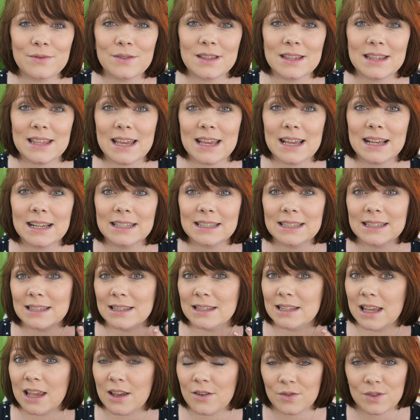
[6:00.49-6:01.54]
different things,
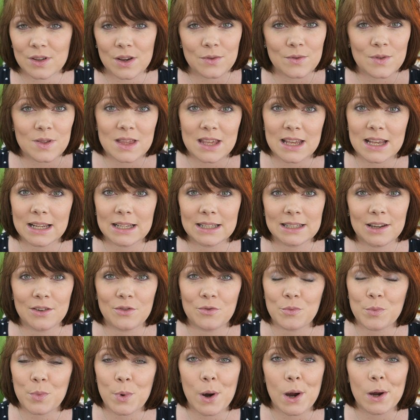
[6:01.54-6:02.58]
give different things
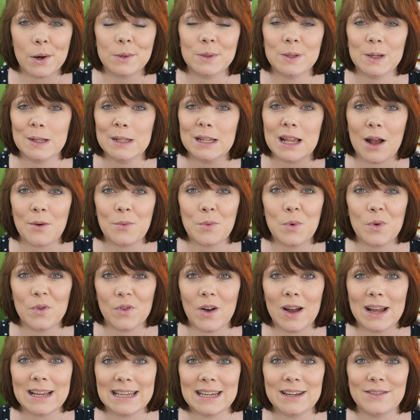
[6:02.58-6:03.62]
different priorities, and will
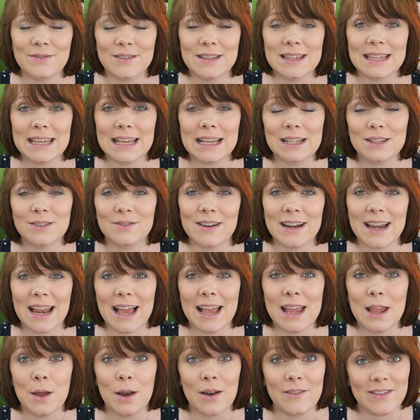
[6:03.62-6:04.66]
find different things
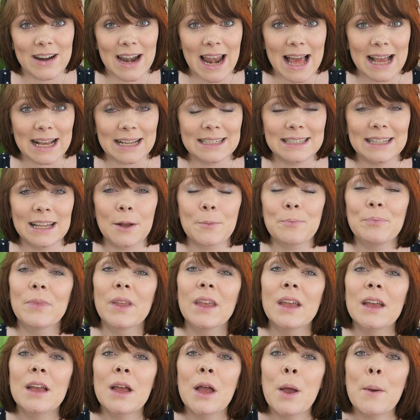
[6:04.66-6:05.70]
relaxing.
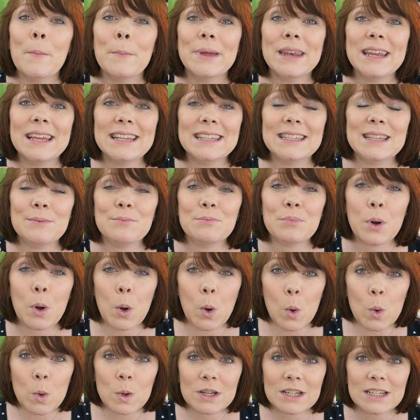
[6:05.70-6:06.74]
But it's
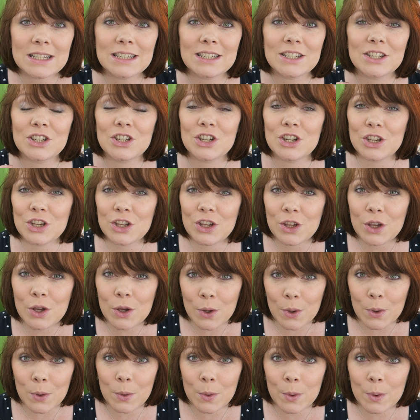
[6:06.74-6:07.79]
important to
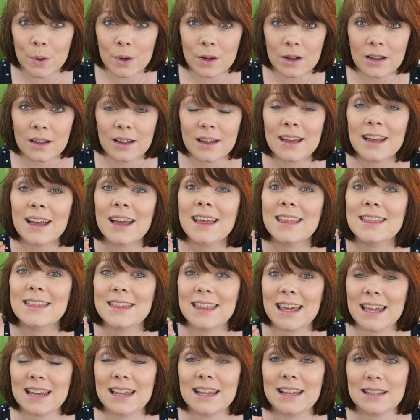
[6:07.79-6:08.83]
you,
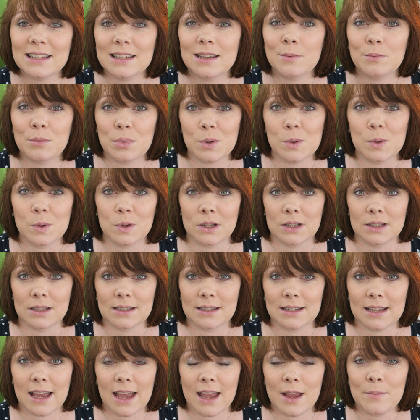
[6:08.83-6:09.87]
then it is
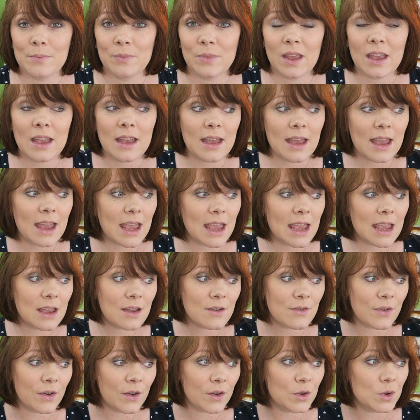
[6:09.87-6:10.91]
important, okay?
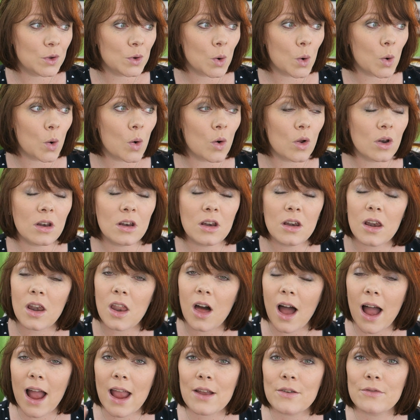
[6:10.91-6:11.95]
If your
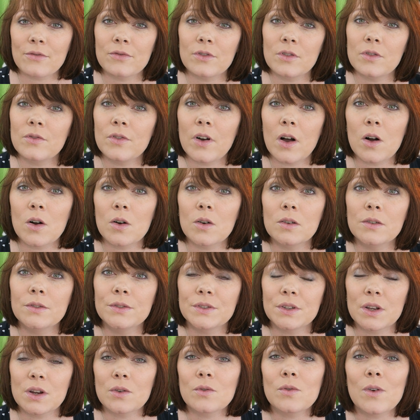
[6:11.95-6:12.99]
life
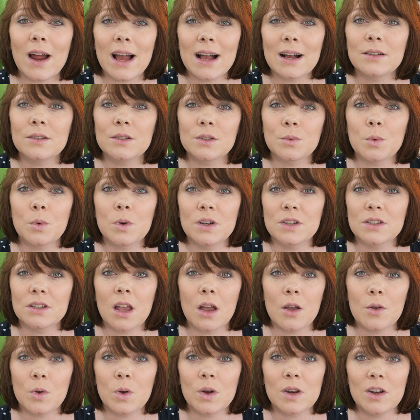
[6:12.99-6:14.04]
revolves around what is
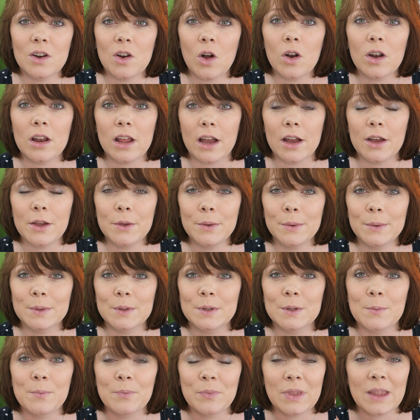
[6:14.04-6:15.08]
going on in
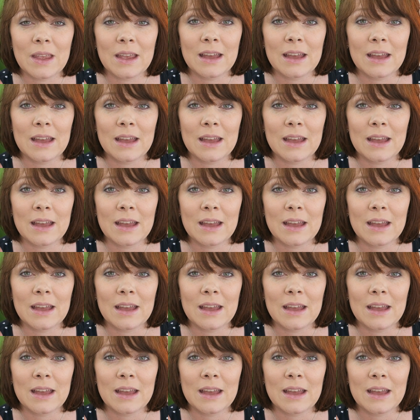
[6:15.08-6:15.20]
Hollyoaks,